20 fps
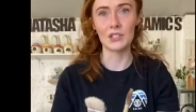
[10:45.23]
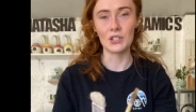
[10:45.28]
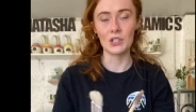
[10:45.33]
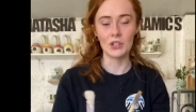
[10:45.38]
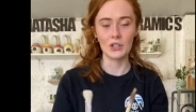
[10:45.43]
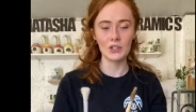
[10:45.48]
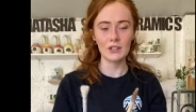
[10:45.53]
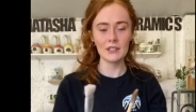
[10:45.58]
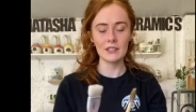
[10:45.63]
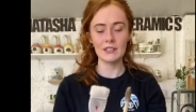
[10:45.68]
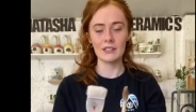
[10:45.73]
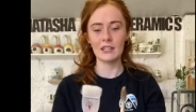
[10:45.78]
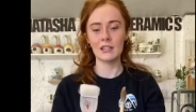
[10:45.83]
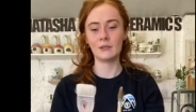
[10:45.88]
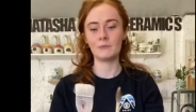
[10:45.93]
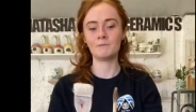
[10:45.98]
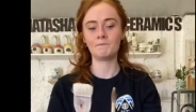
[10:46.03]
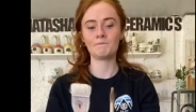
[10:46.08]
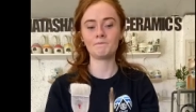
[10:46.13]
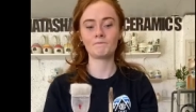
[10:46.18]
to use.
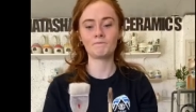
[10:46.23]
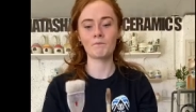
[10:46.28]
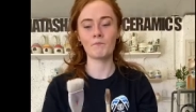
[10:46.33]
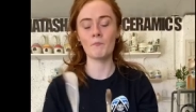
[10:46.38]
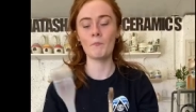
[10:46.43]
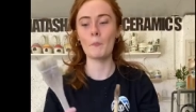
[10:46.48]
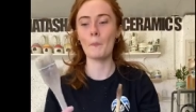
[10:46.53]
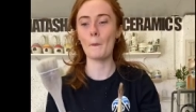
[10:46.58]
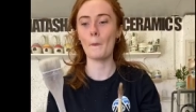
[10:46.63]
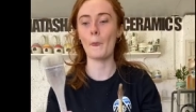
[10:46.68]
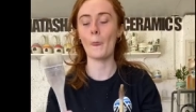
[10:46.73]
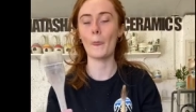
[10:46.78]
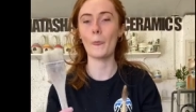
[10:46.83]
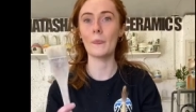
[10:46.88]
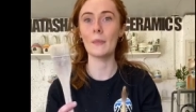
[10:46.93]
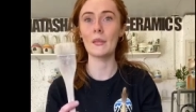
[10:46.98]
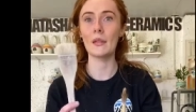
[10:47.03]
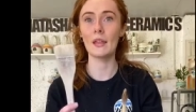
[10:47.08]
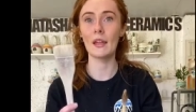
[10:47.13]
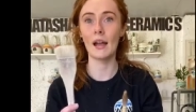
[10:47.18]

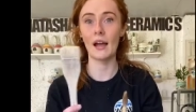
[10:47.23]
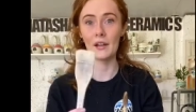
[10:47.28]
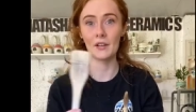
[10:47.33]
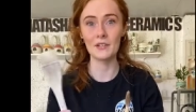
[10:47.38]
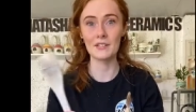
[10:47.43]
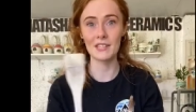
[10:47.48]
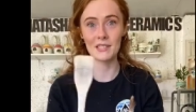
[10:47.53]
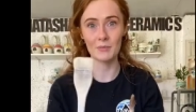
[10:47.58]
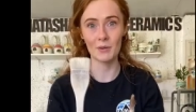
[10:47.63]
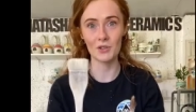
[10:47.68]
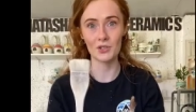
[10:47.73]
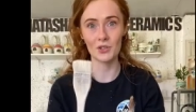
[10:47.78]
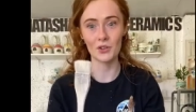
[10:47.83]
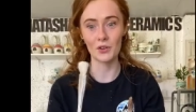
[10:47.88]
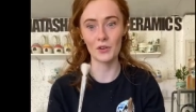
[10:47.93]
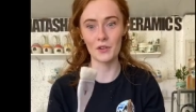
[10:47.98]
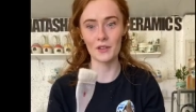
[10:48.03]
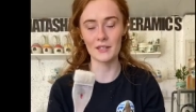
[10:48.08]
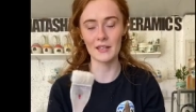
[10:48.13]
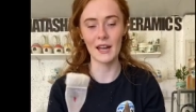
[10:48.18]
I use this brush
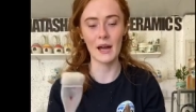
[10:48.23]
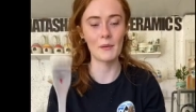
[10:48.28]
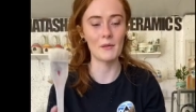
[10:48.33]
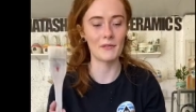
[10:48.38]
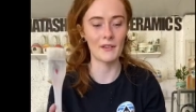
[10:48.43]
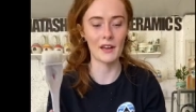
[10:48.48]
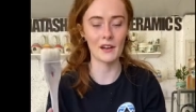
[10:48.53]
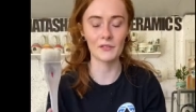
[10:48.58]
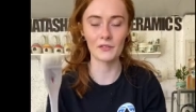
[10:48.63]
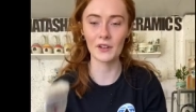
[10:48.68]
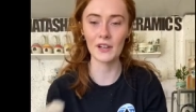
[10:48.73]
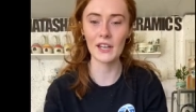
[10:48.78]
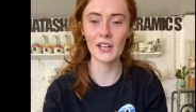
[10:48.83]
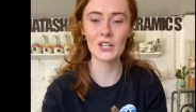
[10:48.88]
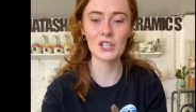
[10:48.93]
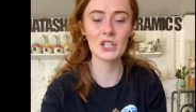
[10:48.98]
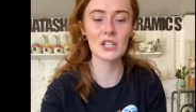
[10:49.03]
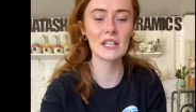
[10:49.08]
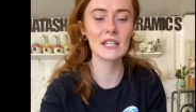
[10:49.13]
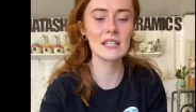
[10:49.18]
all the time, I've had it for
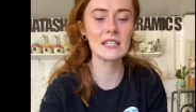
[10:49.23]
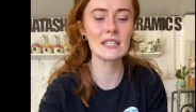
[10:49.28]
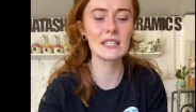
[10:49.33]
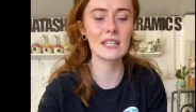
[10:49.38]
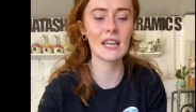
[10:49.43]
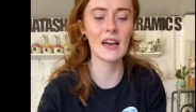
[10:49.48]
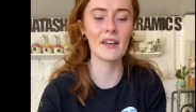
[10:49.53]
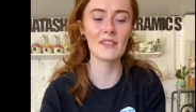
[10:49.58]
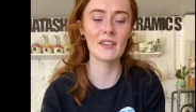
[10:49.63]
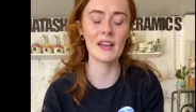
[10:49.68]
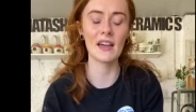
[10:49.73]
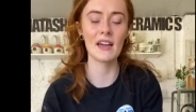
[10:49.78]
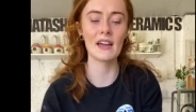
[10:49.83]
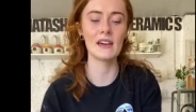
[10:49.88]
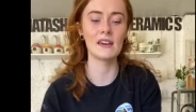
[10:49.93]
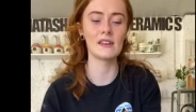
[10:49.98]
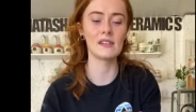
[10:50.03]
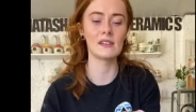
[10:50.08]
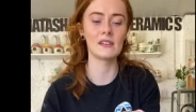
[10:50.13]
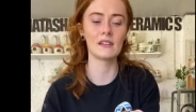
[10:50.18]
ages, and
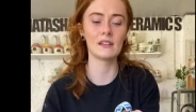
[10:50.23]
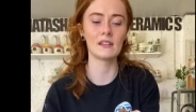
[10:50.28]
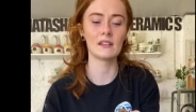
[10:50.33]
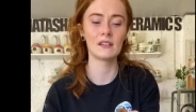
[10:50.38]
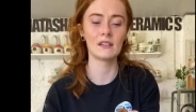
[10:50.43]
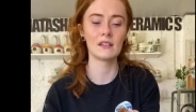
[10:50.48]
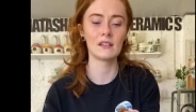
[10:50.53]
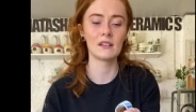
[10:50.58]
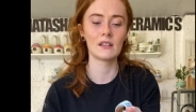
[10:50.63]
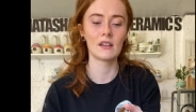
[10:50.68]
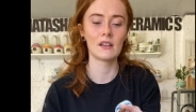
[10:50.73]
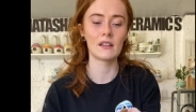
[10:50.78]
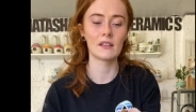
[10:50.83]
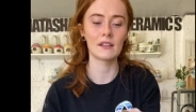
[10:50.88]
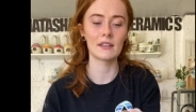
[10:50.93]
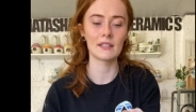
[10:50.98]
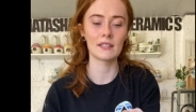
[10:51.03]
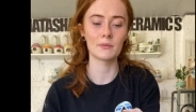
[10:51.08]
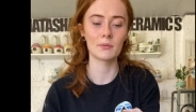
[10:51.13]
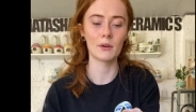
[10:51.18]
then
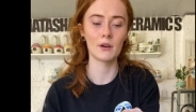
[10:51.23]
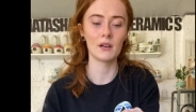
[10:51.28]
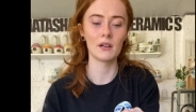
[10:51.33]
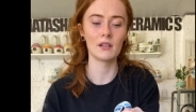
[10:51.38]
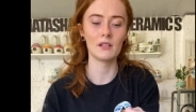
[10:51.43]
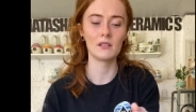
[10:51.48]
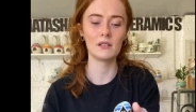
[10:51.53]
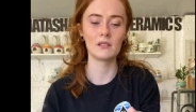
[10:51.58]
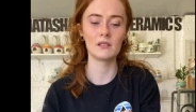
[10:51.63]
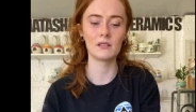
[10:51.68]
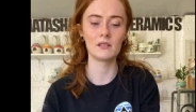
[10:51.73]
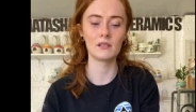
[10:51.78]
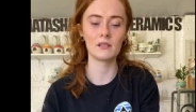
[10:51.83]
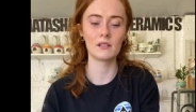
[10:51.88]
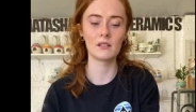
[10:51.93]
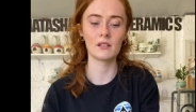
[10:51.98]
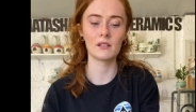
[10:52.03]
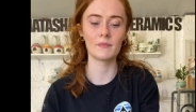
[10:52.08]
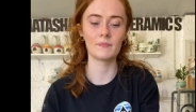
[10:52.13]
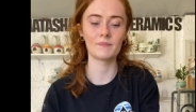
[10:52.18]
this
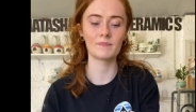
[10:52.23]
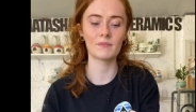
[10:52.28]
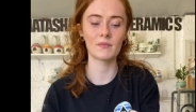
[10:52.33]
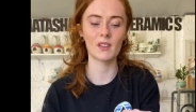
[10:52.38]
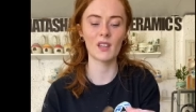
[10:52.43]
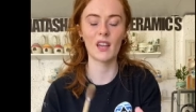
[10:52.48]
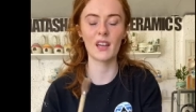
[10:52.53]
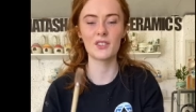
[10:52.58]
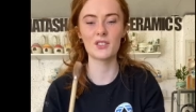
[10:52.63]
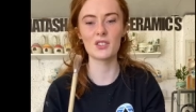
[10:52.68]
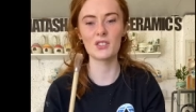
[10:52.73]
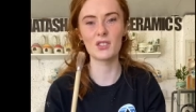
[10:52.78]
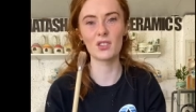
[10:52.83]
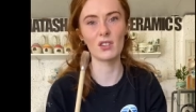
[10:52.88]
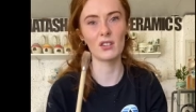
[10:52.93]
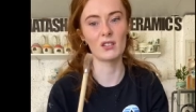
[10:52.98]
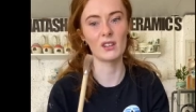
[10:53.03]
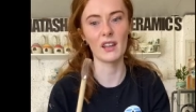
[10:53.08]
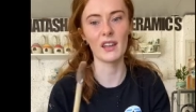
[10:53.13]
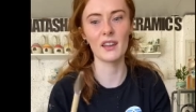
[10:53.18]
one, it's just a
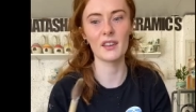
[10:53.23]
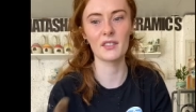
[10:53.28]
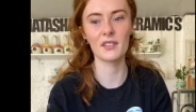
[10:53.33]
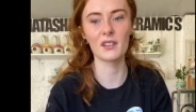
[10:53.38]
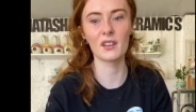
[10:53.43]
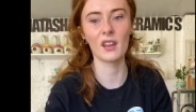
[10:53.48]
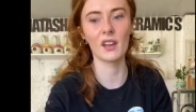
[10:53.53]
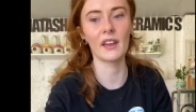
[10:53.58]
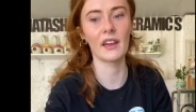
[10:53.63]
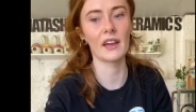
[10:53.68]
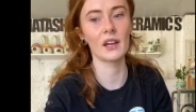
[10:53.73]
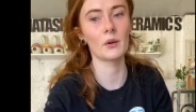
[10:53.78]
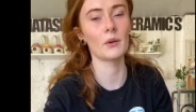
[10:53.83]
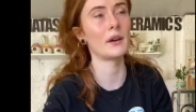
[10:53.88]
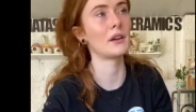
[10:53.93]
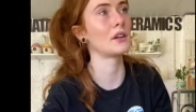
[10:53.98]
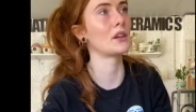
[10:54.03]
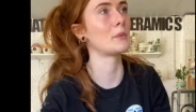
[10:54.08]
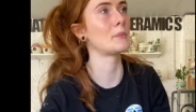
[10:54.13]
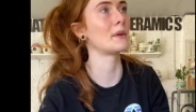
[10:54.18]
good length and you can get
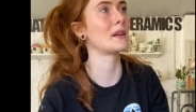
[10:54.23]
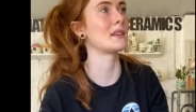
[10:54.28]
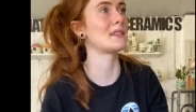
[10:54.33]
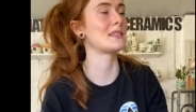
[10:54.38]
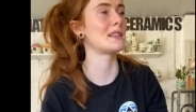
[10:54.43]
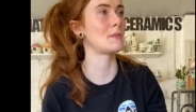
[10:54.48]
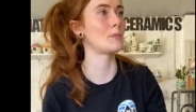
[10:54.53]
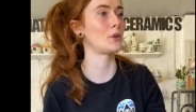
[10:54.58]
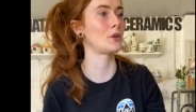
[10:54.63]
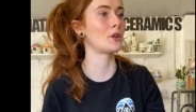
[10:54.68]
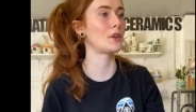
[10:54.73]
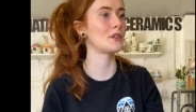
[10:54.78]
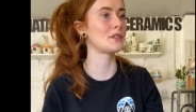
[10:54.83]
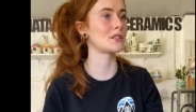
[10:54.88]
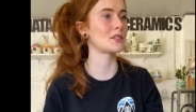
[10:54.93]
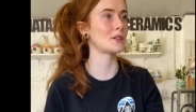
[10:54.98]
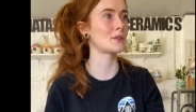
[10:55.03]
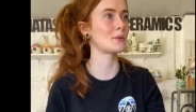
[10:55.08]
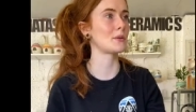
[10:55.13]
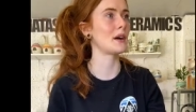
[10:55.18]
quite a good bit of slip on it.
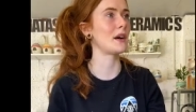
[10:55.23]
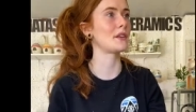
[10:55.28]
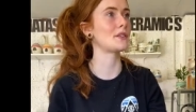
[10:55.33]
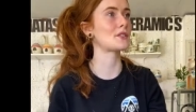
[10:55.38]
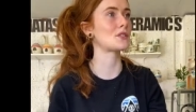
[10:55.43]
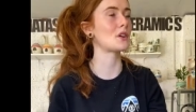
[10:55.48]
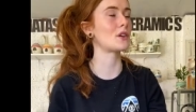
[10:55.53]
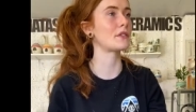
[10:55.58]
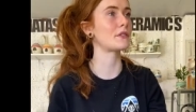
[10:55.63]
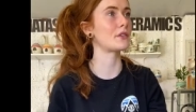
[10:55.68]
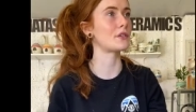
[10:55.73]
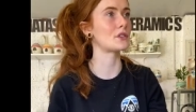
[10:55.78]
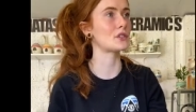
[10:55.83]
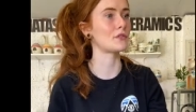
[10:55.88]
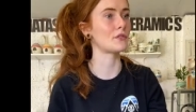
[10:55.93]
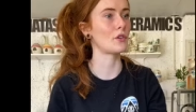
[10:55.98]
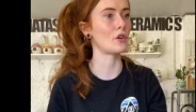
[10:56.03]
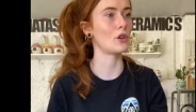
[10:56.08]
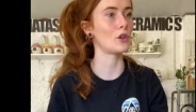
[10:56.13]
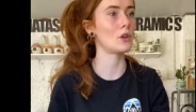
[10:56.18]
So I'll start
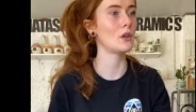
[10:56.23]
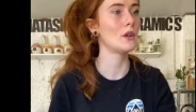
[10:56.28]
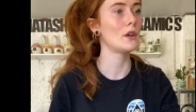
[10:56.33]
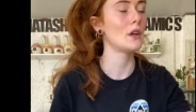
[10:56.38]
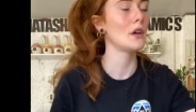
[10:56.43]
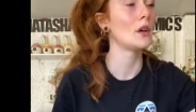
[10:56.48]
first of all